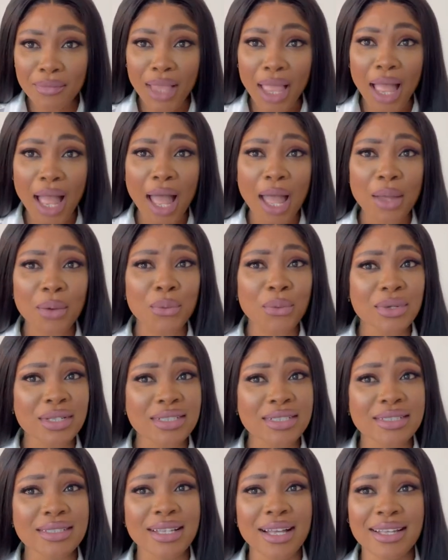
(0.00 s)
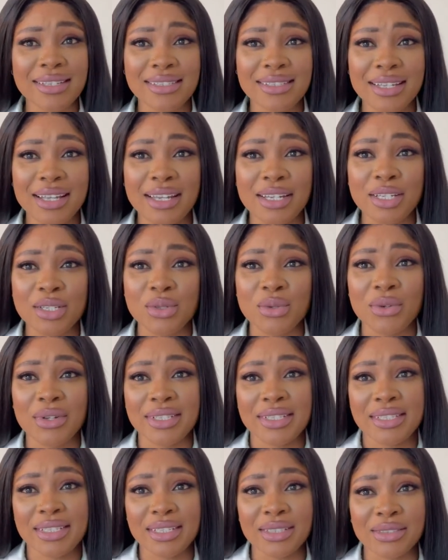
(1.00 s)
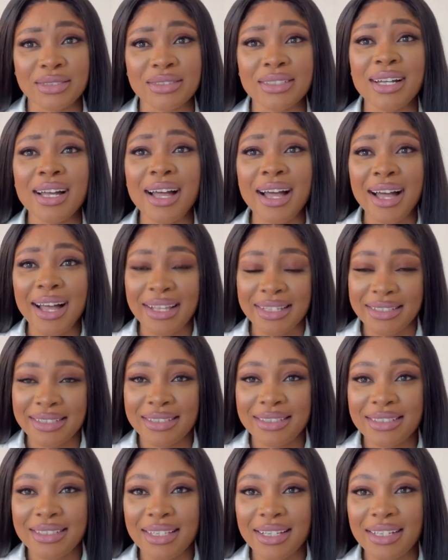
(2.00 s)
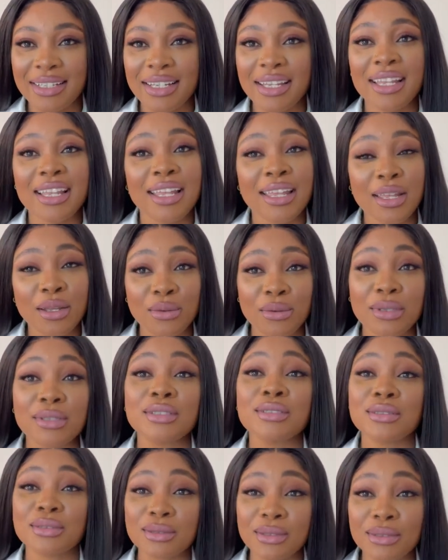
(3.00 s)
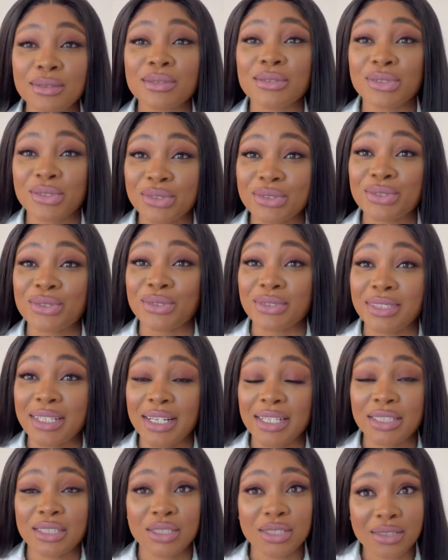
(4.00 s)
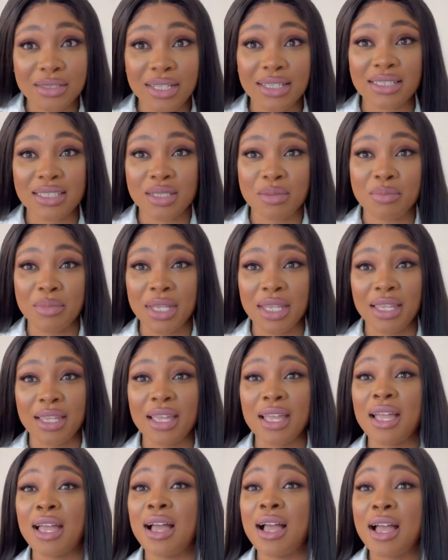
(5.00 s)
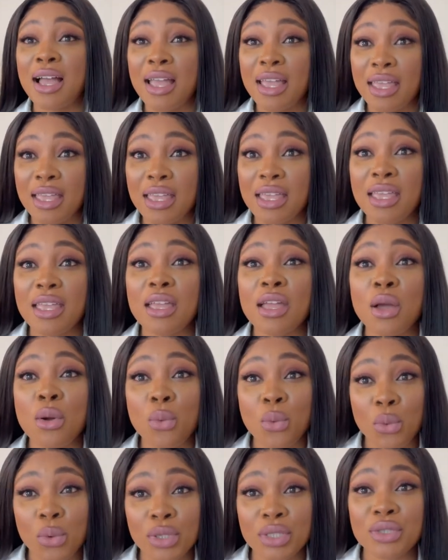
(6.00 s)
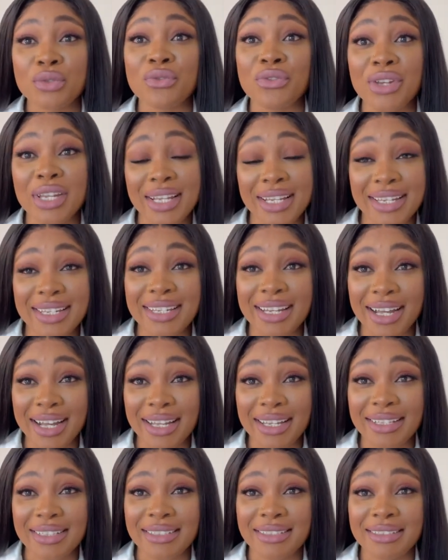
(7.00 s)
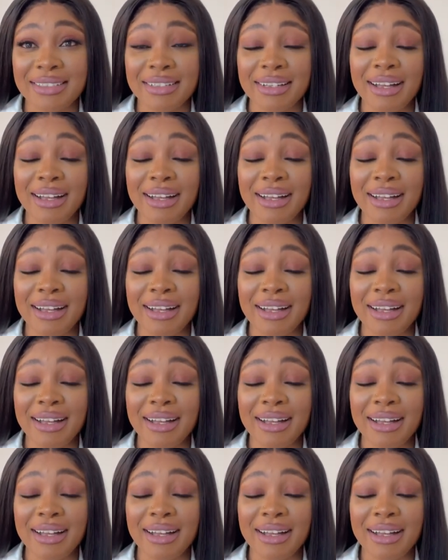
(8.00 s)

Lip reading: I was assigned to a sale assistant. He was so nice, trust me, he was really nice.